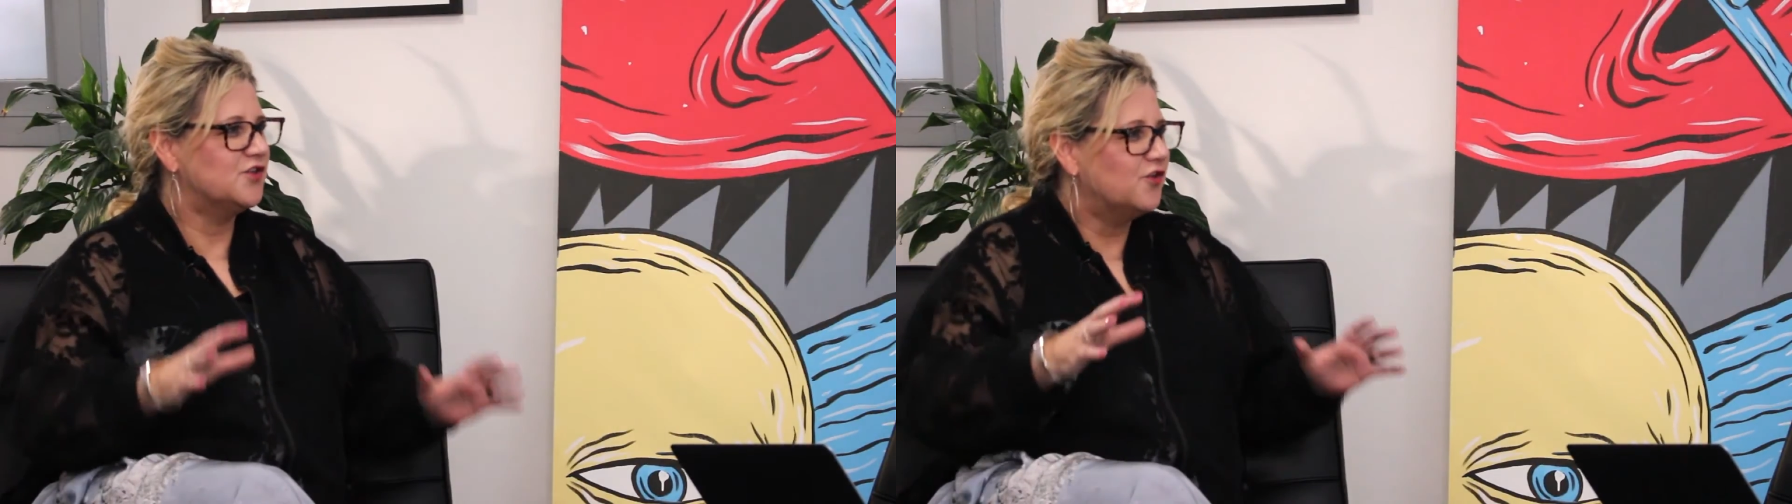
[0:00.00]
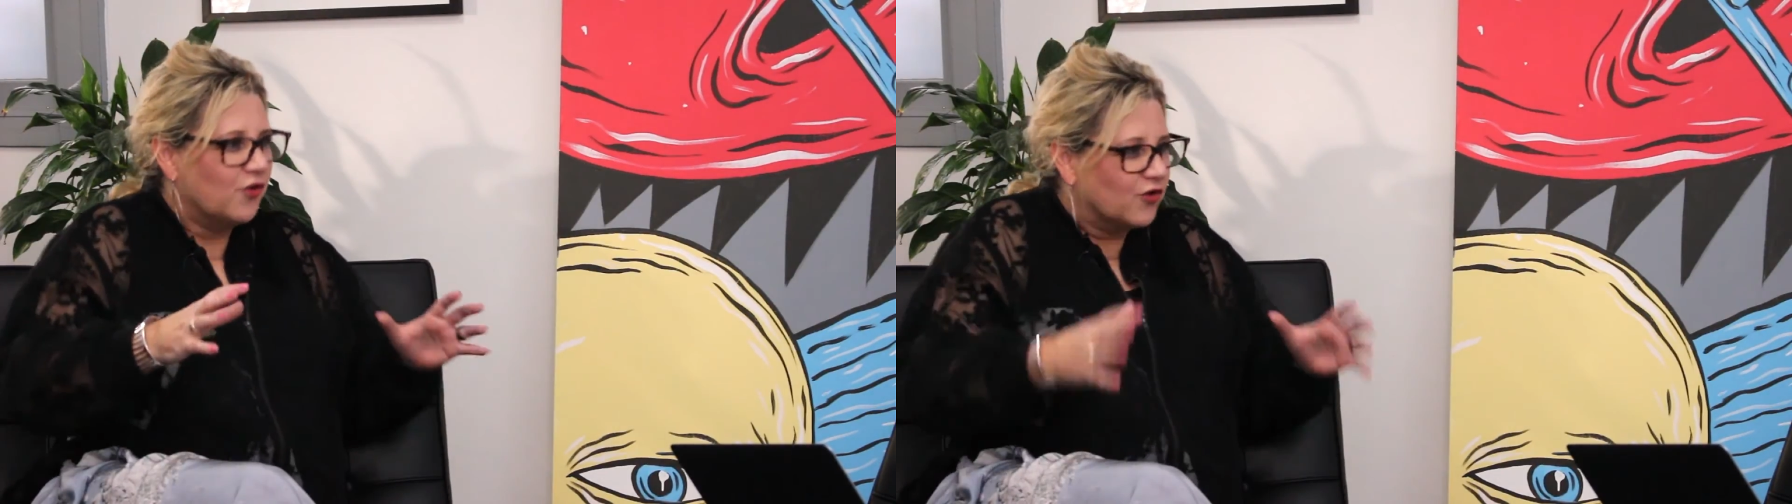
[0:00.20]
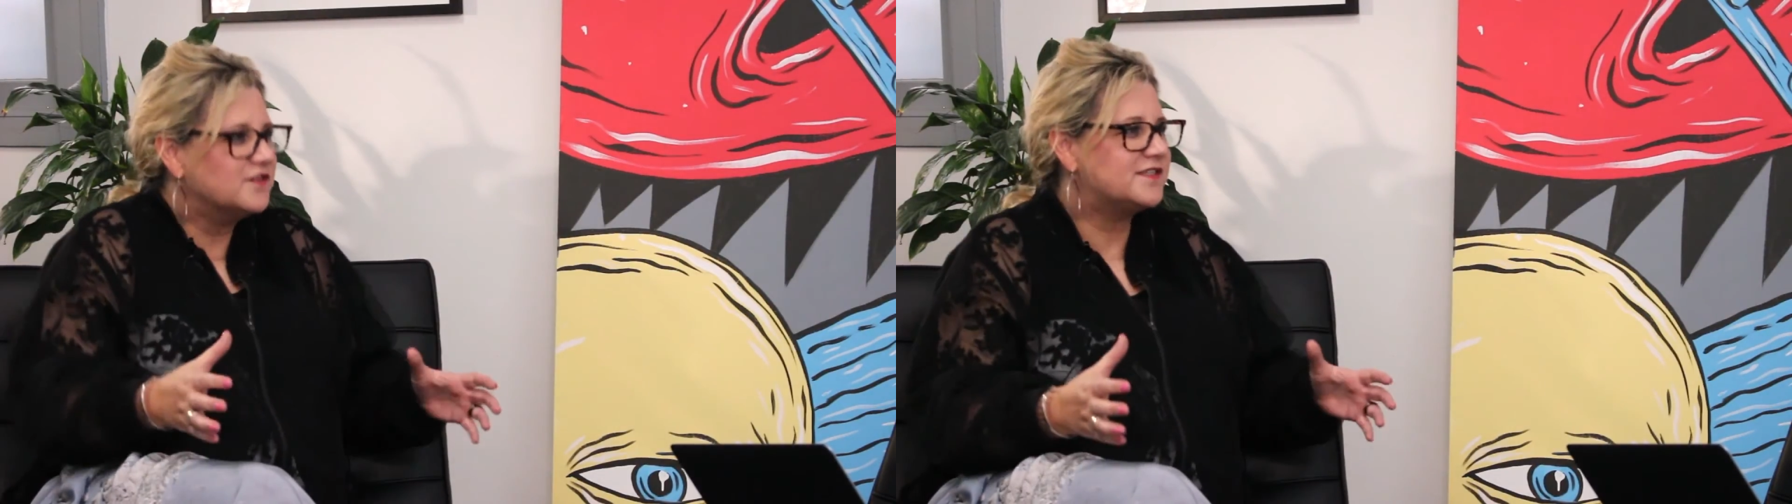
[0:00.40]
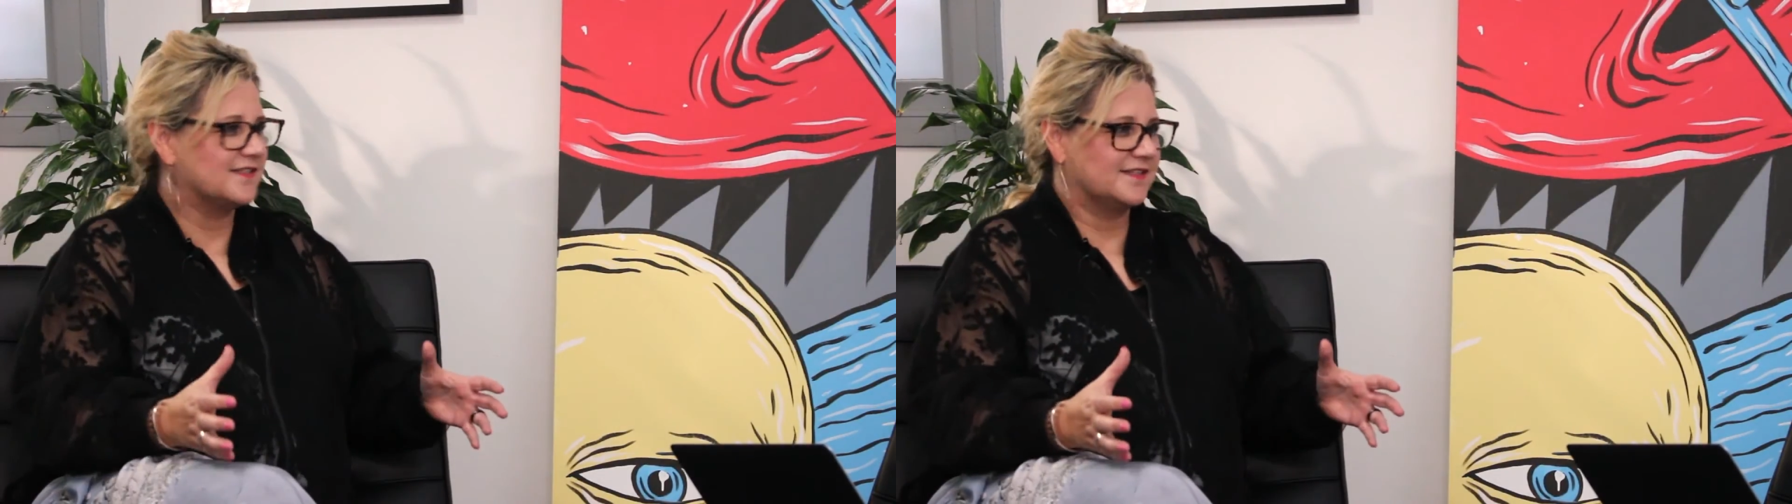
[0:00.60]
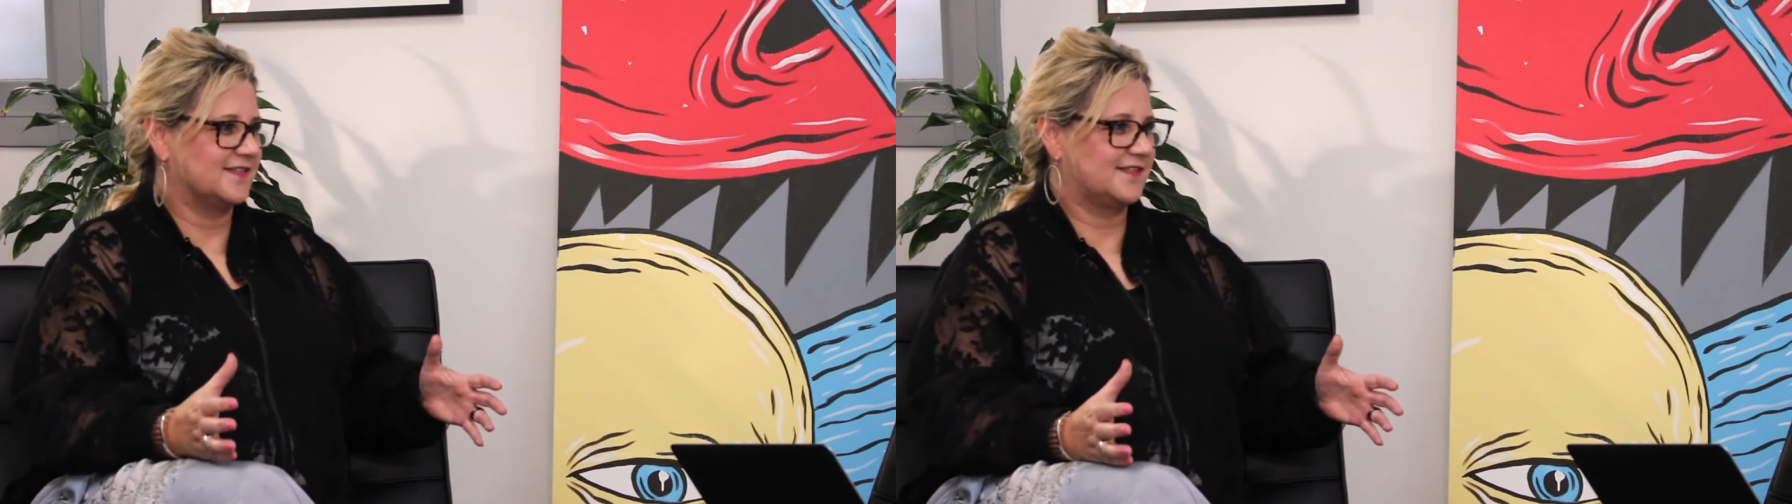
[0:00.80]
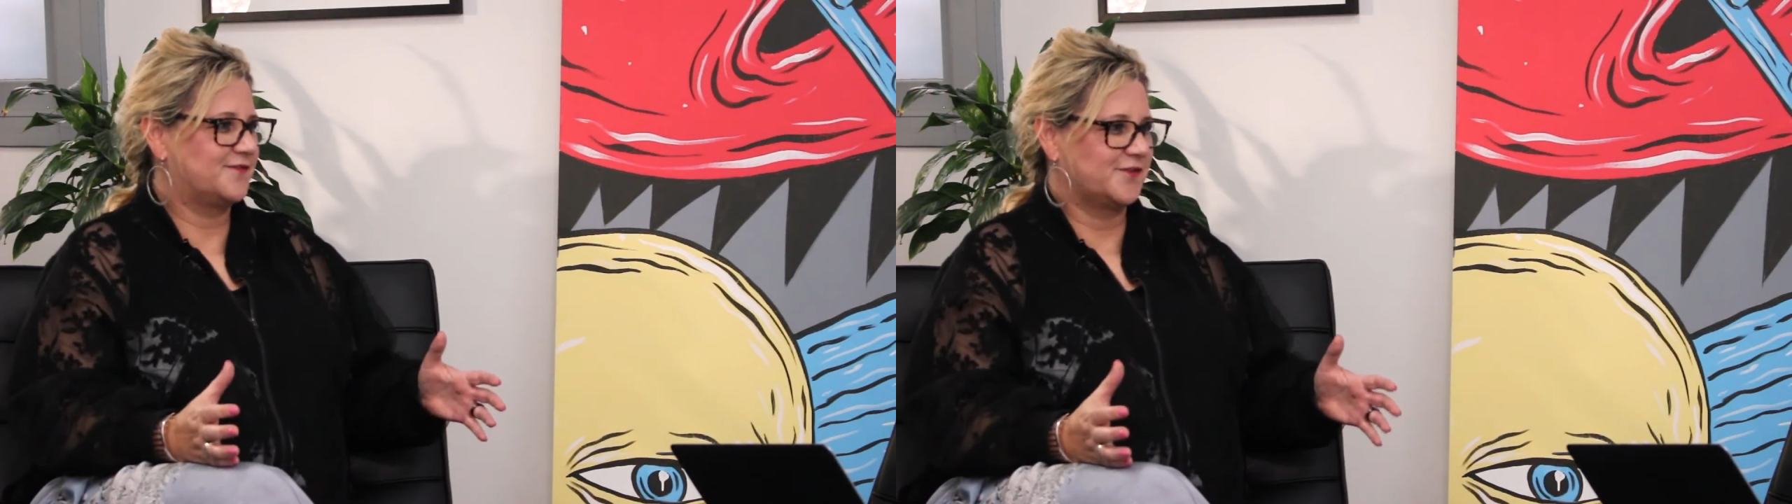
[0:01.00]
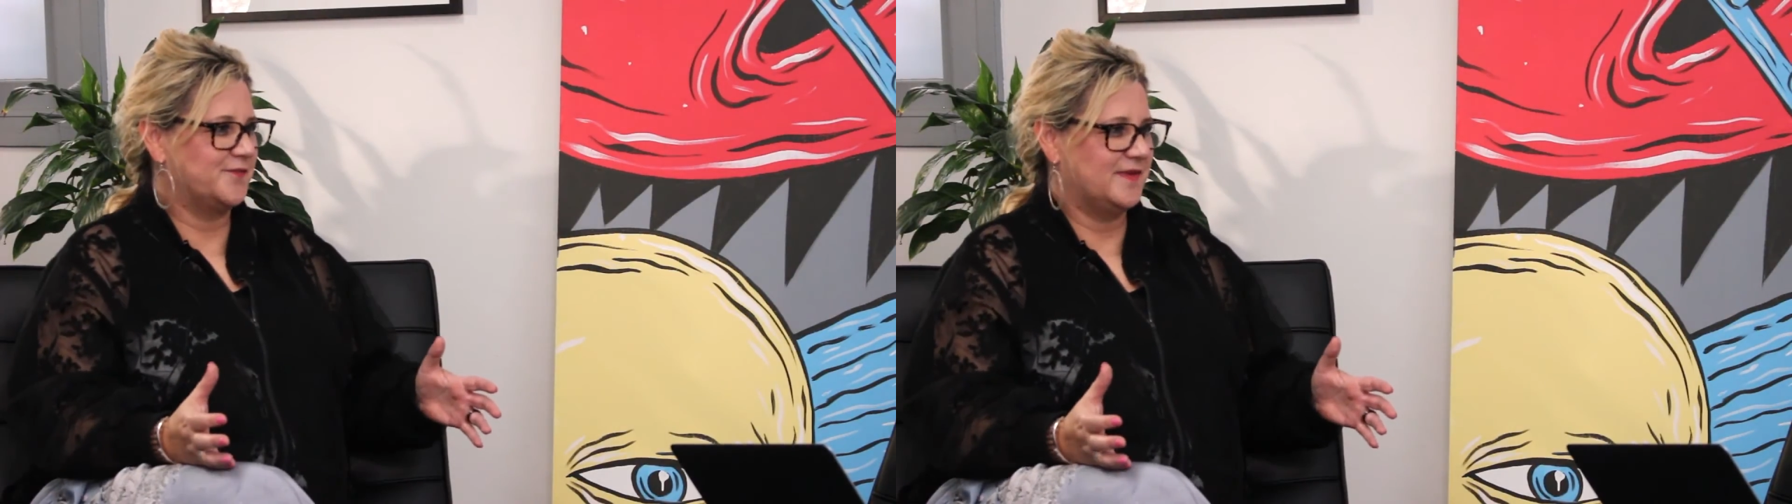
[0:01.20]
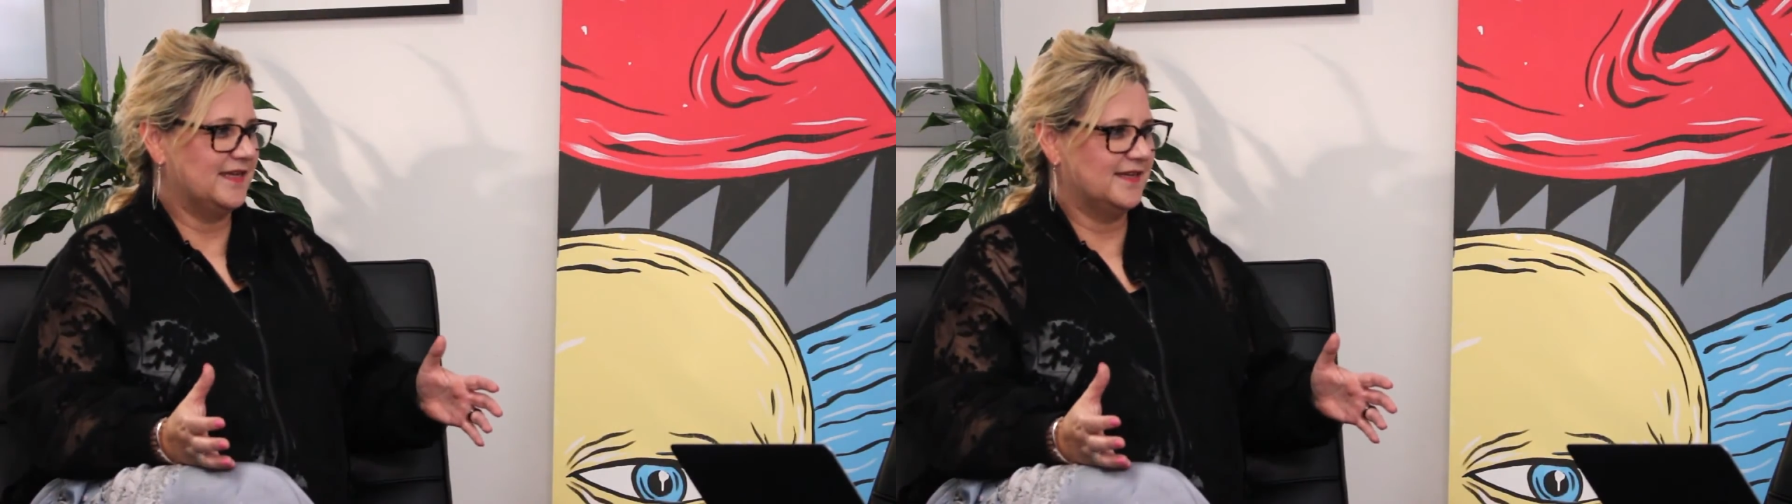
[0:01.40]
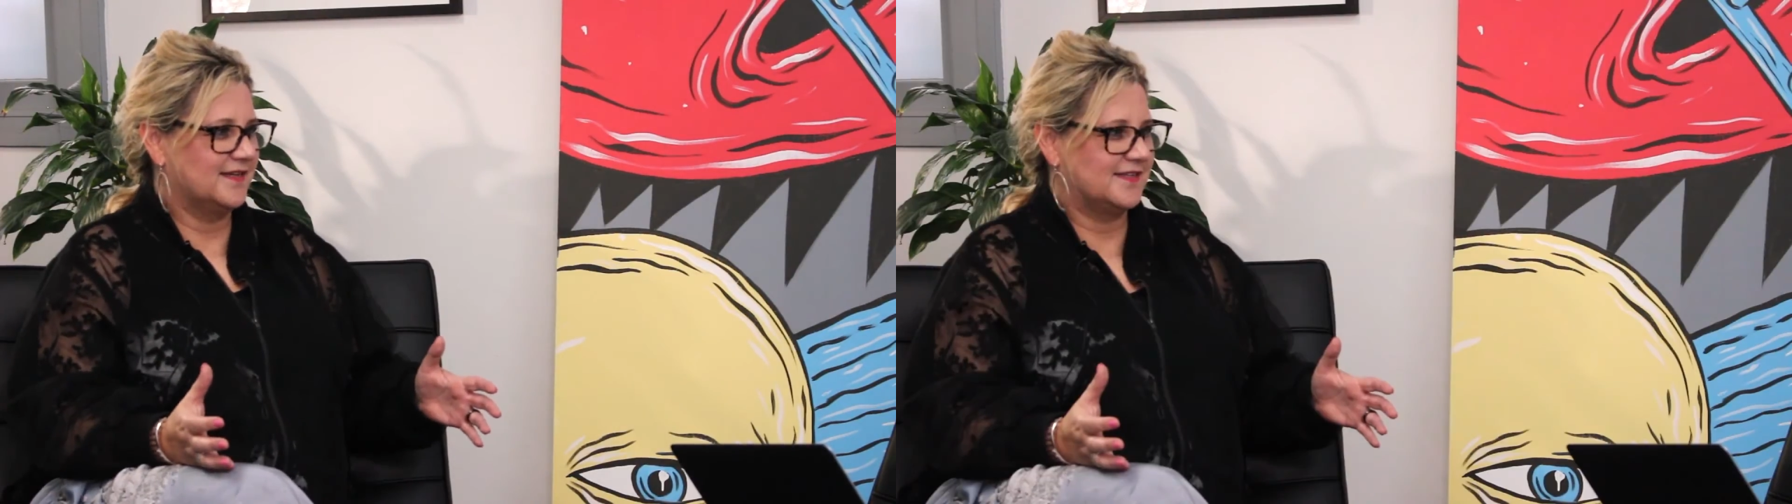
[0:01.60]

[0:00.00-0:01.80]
nonsense for me